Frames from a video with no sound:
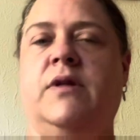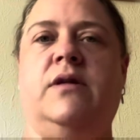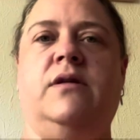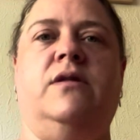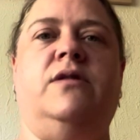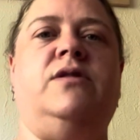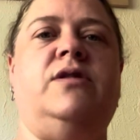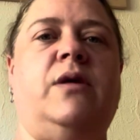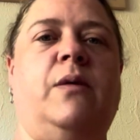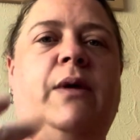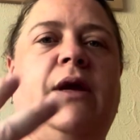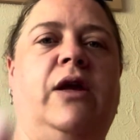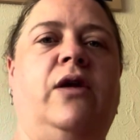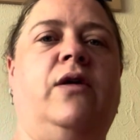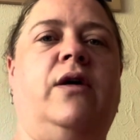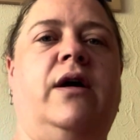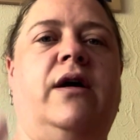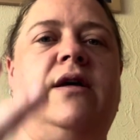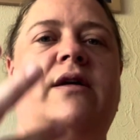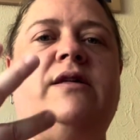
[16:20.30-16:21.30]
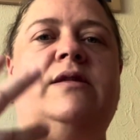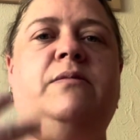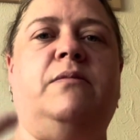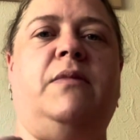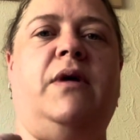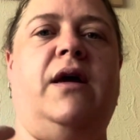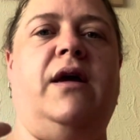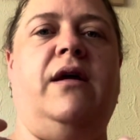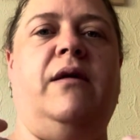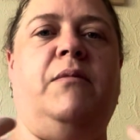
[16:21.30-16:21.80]
showing you guys
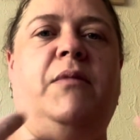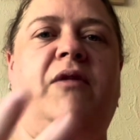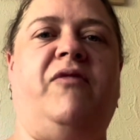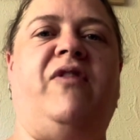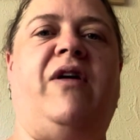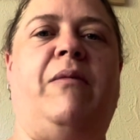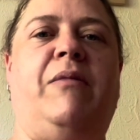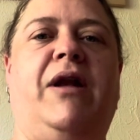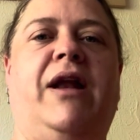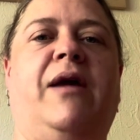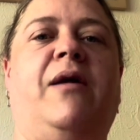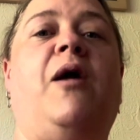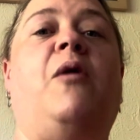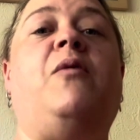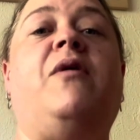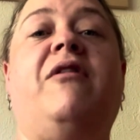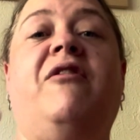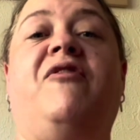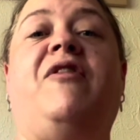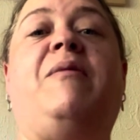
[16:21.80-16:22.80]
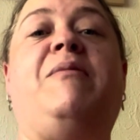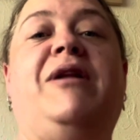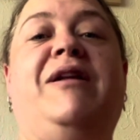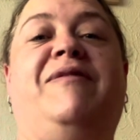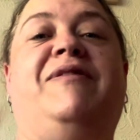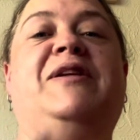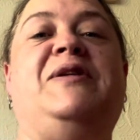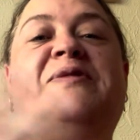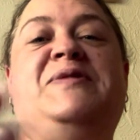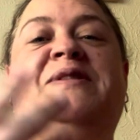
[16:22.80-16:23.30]
my family. Oh, we're a family
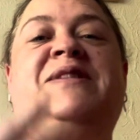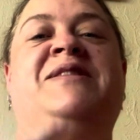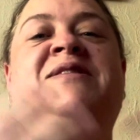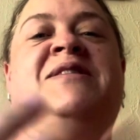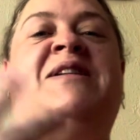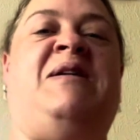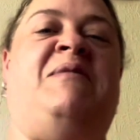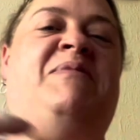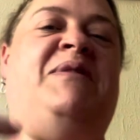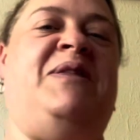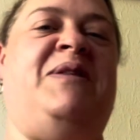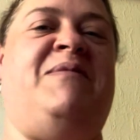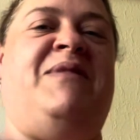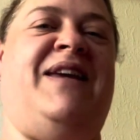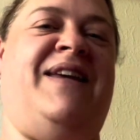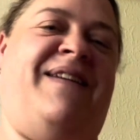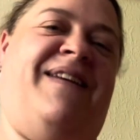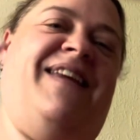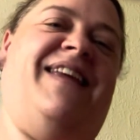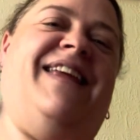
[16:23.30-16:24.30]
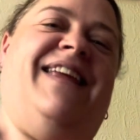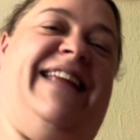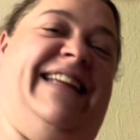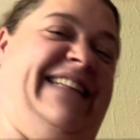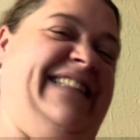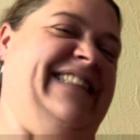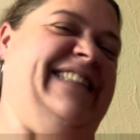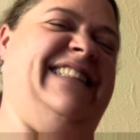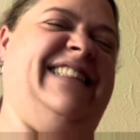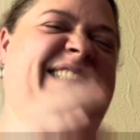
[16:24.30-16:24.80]
of losers now, by the way.
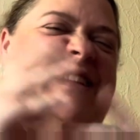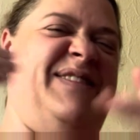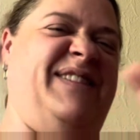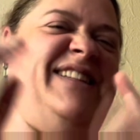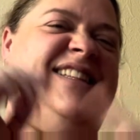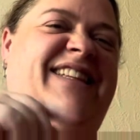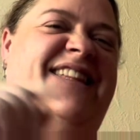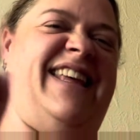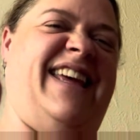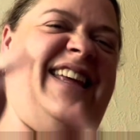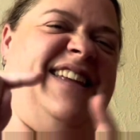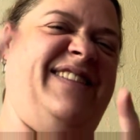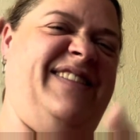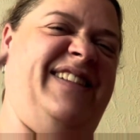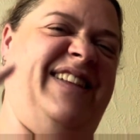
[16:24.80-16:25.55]
See what I did there?